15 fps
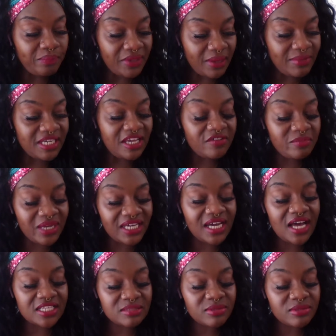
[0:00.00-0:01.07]
my
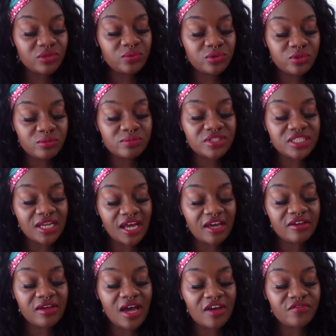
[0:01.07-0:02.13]
cosmic wombs that
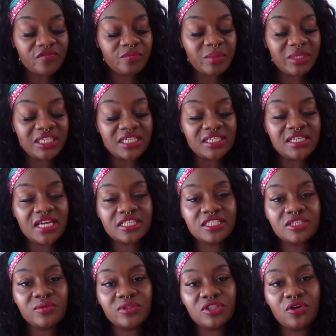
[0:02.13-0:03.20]
I've been
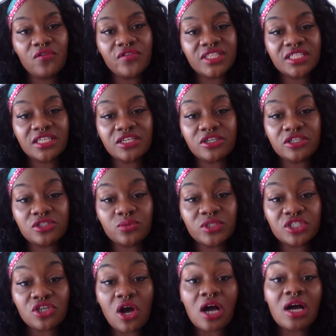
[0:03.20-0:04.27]
connecting with over the years, we
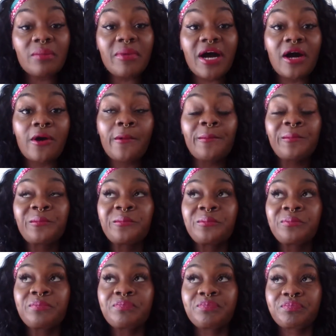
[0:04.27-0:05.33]
talk about
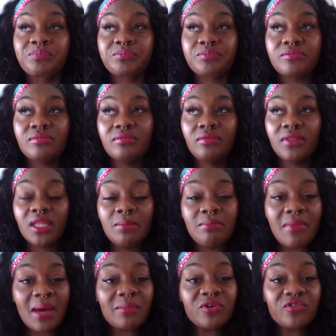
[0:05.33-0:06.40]

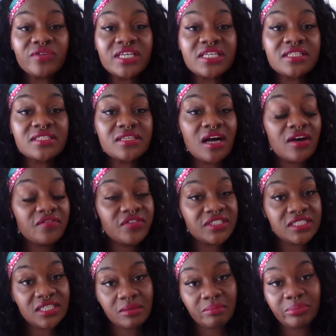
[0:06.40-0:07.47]
memories of the
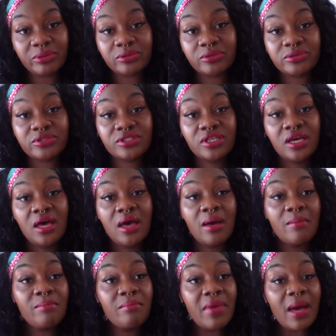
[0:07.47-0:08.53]
temples,
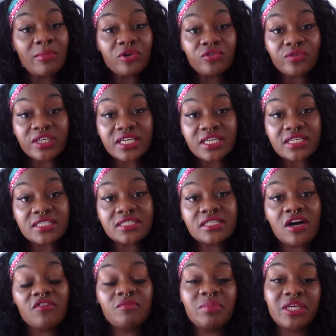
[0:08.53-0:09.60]
memories
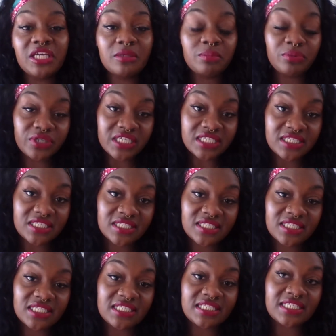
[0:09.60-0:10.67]
of being priestesses